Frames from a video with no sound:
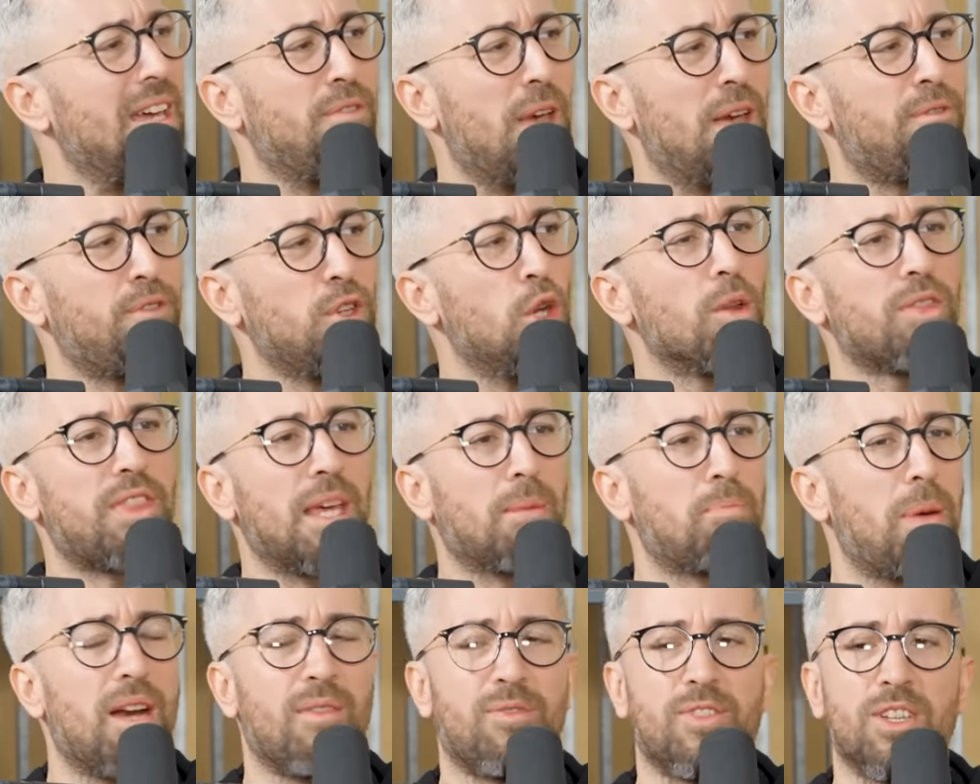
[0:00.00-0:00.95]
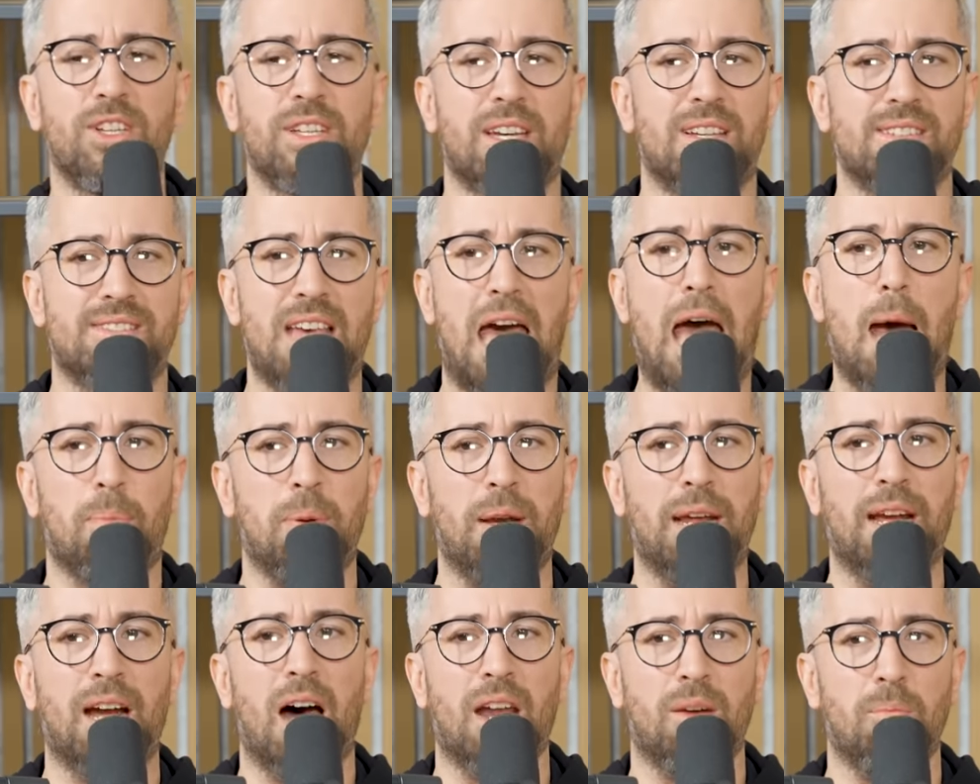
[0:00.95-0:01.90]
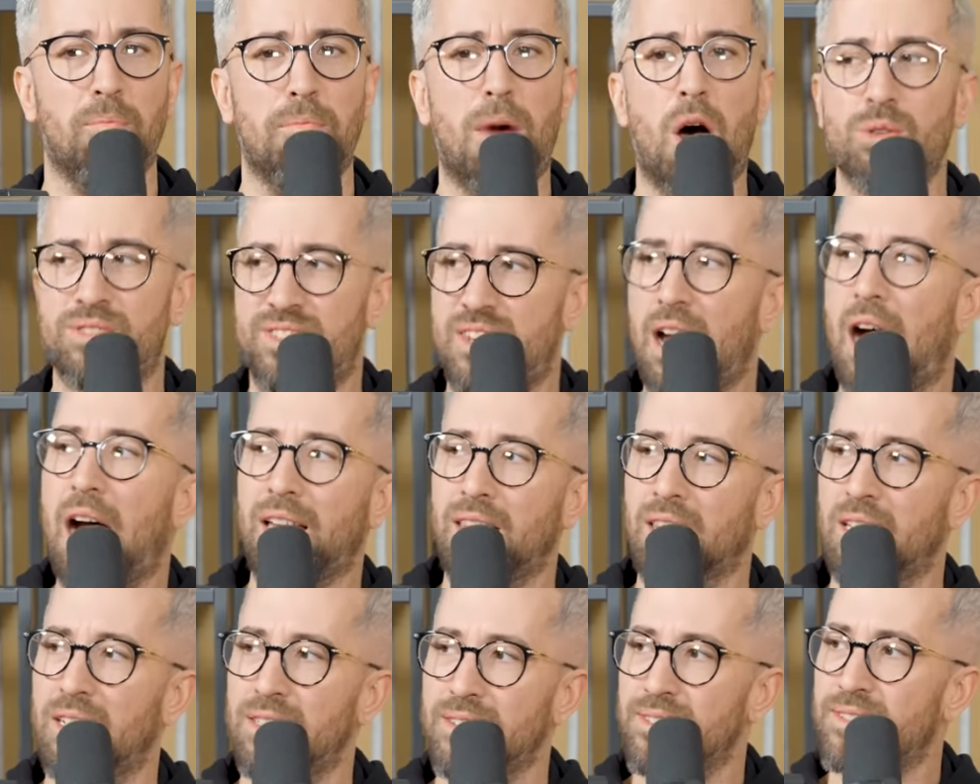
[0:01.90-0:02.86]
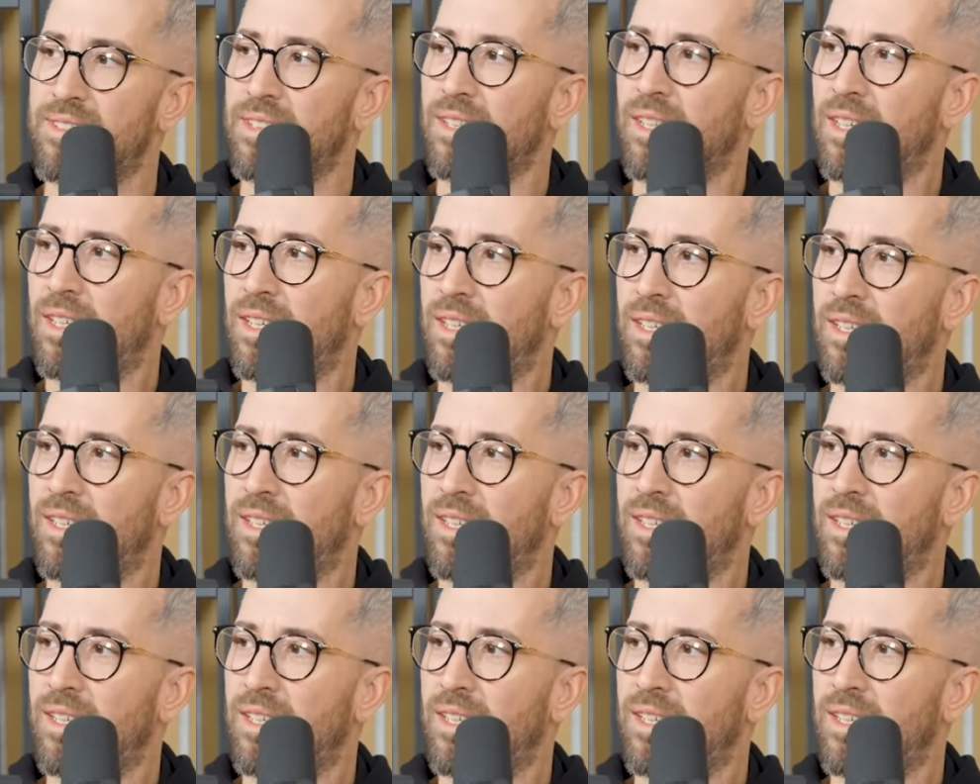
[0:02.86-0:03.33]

if if you don't think pedophilia is happening on most islands,